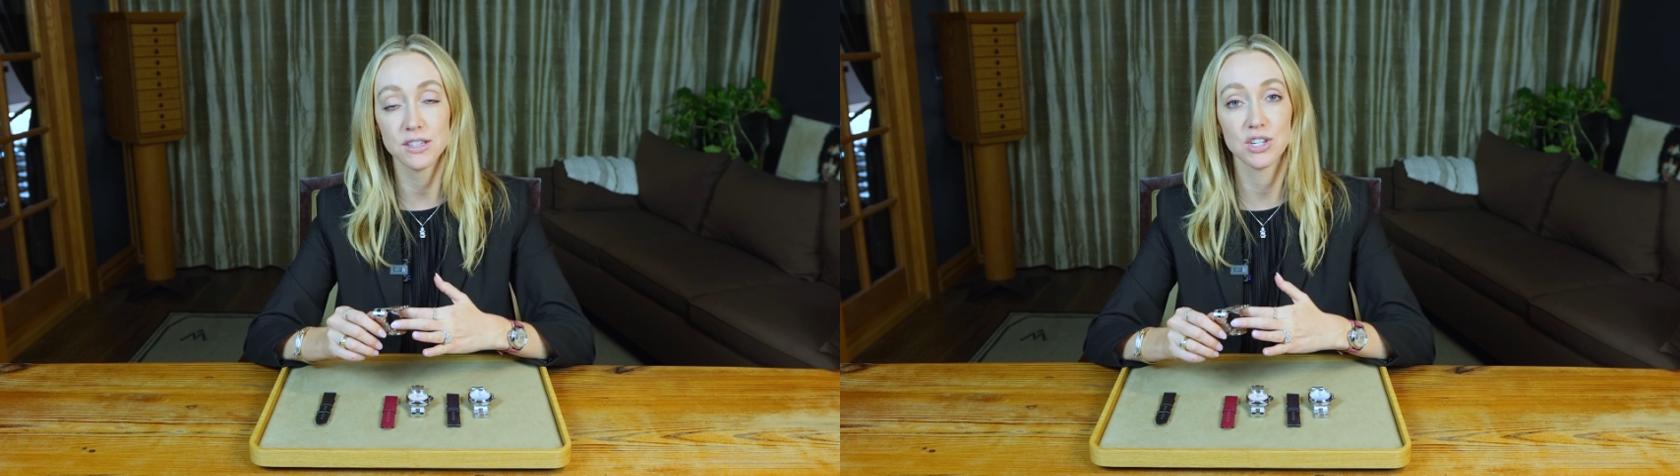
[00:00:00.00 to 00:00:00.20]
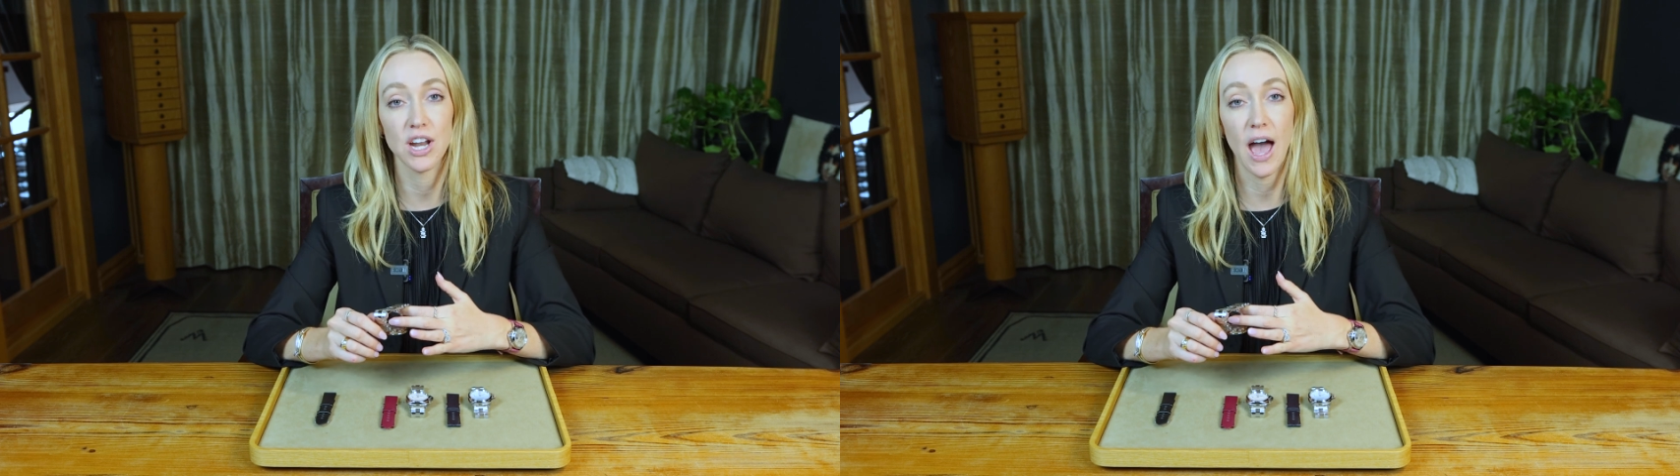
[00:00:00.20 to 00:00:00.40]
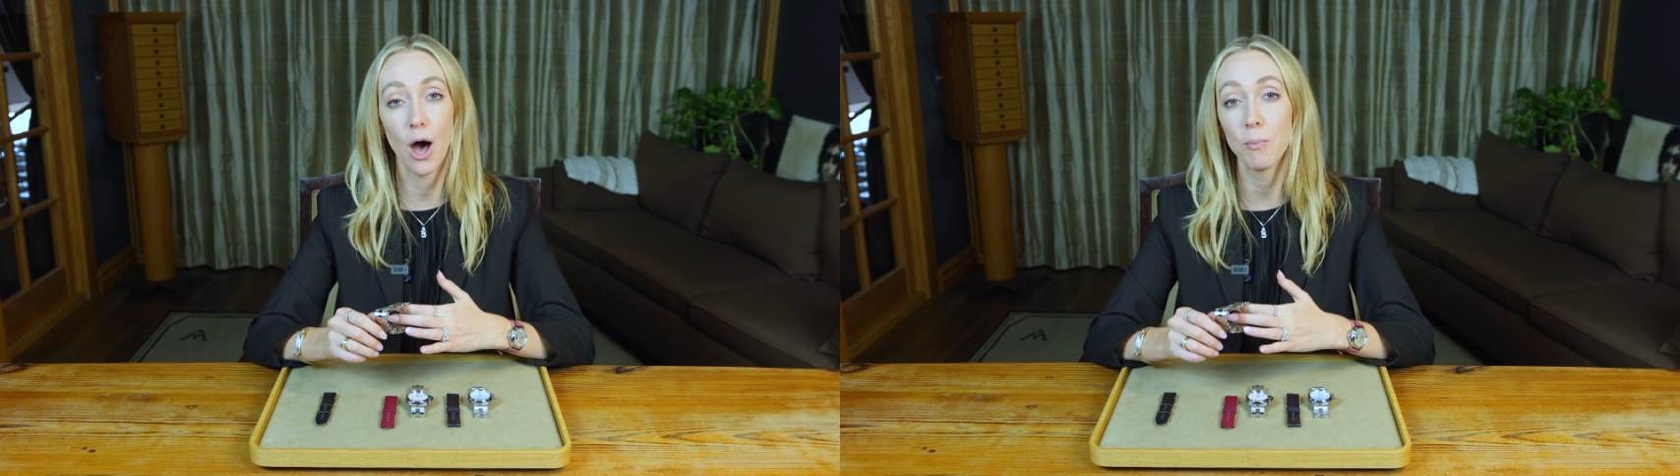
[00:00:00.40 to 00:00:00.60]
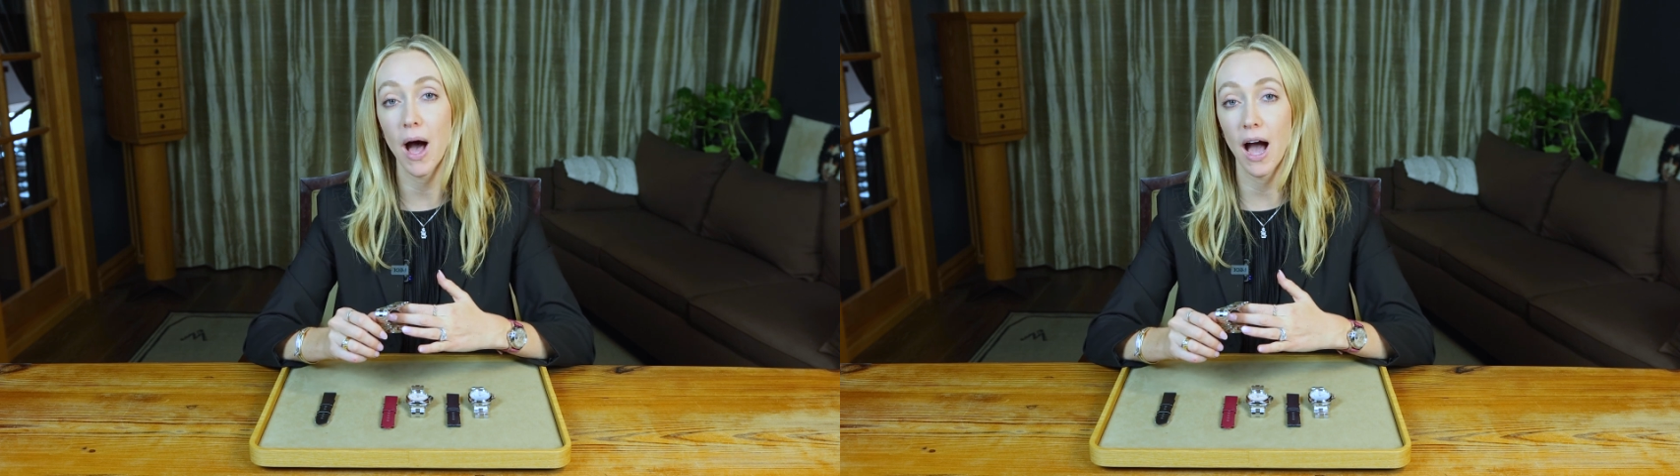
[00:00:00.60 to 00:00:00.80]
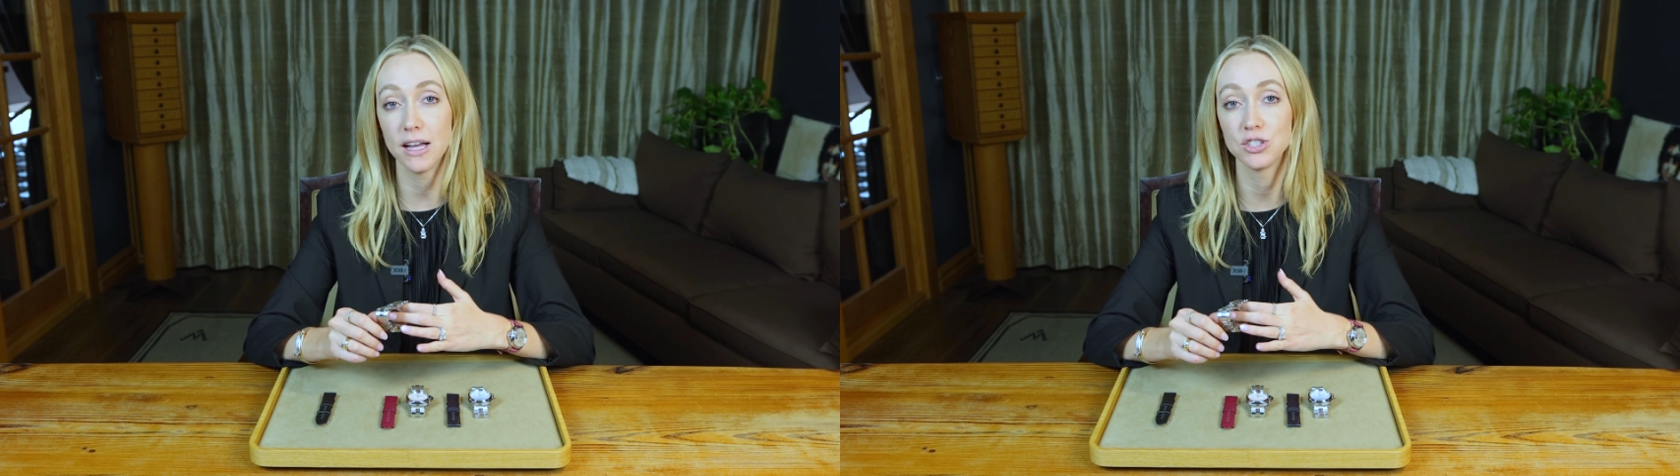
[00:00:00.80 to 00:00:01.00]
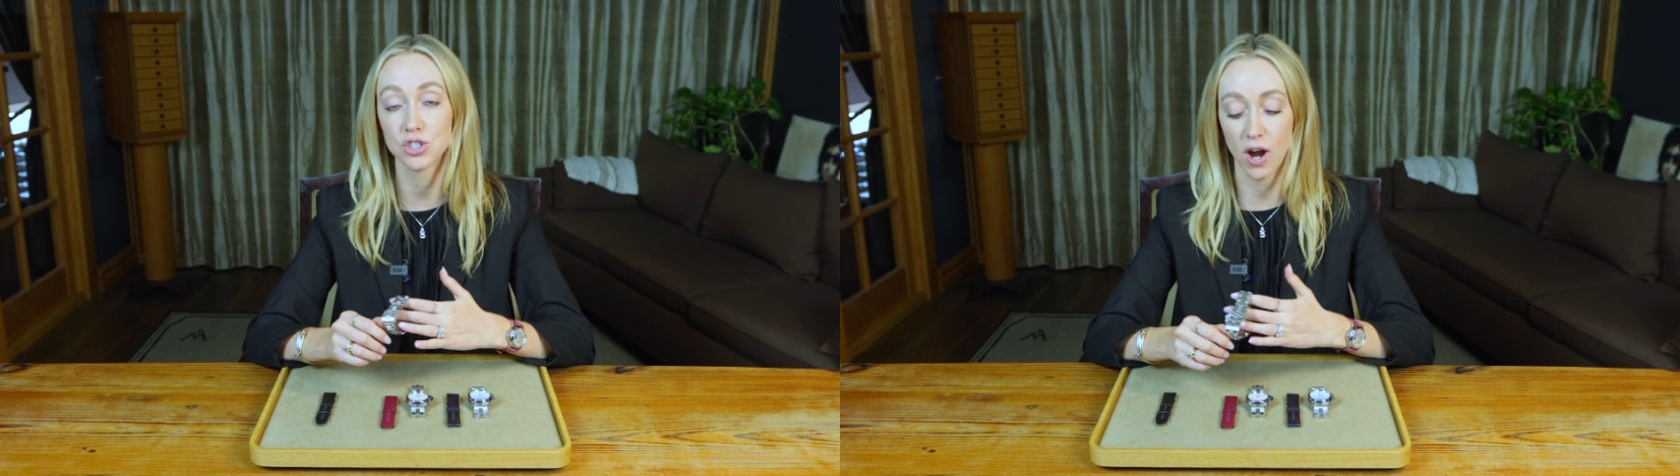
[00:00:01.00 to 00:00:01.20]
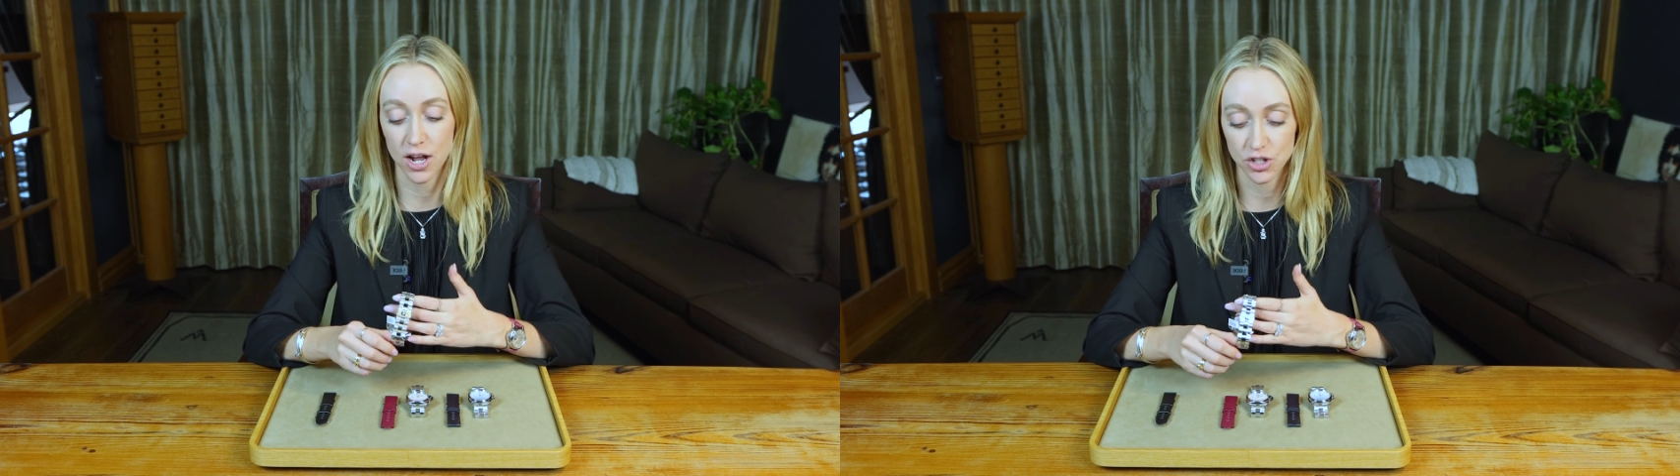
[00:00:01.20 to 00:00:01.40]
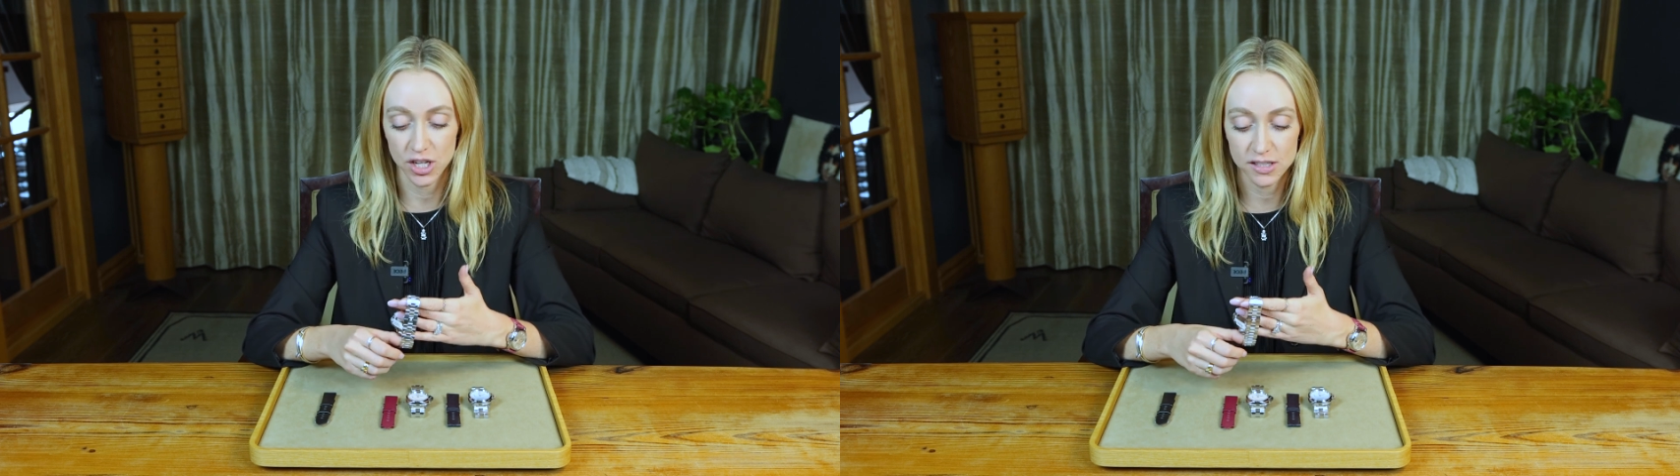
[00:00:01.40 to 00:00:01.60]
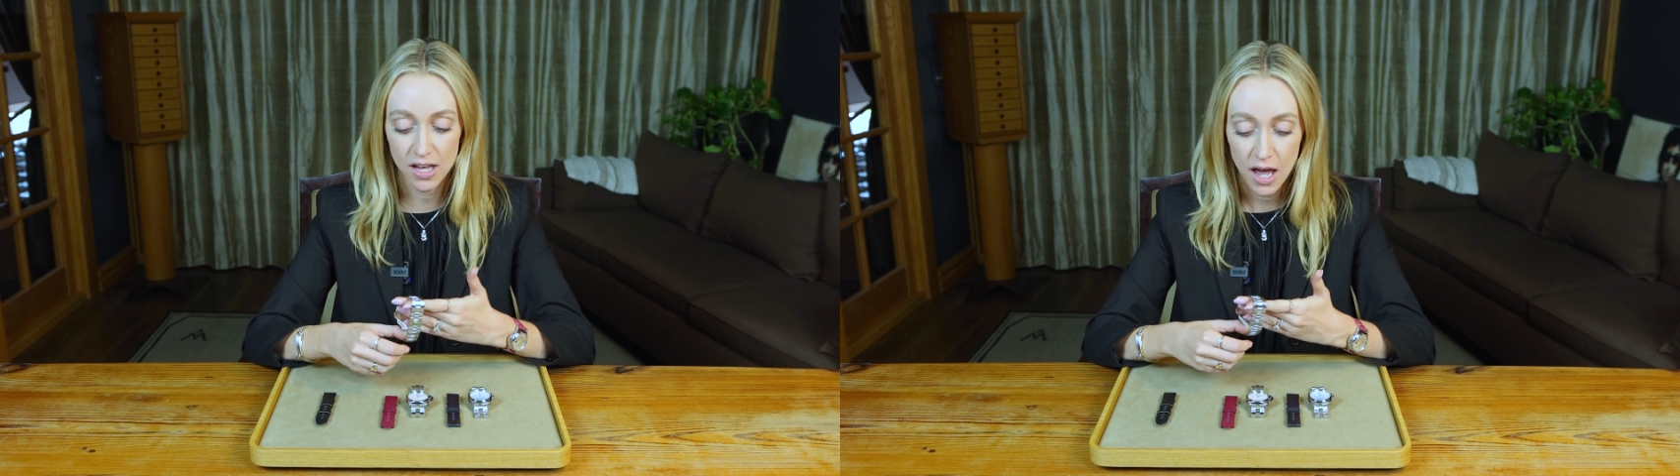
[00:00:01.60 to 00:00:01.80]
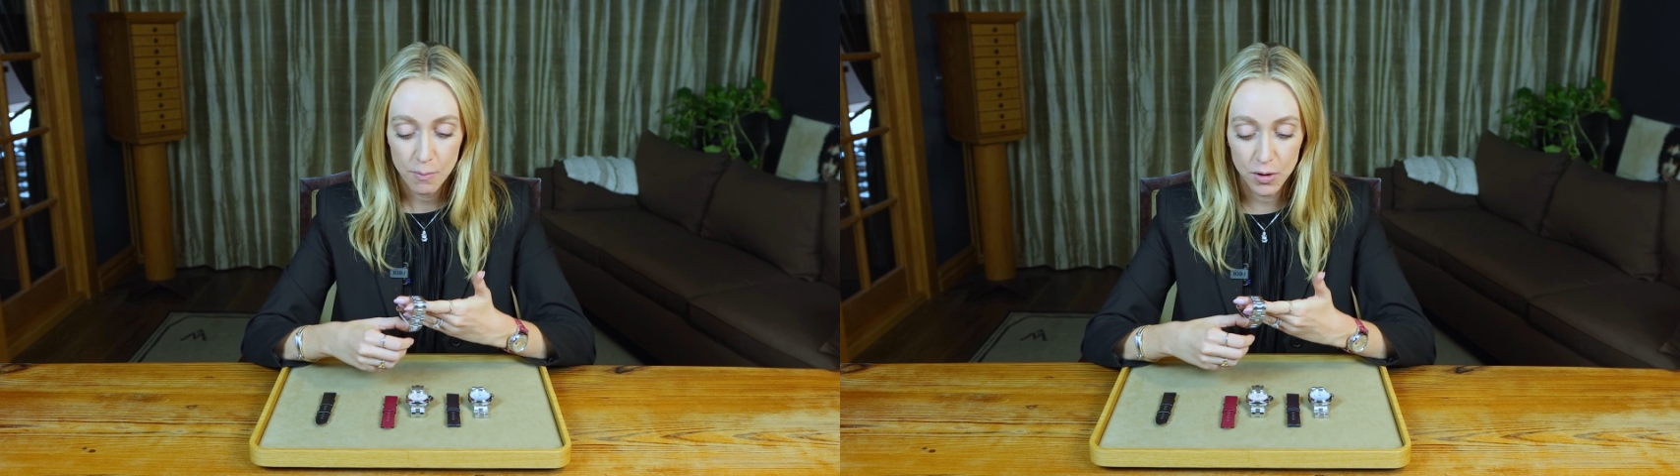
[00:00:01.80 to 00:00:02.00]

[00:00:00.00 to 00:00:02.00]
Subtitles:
It's going to help hide scratches,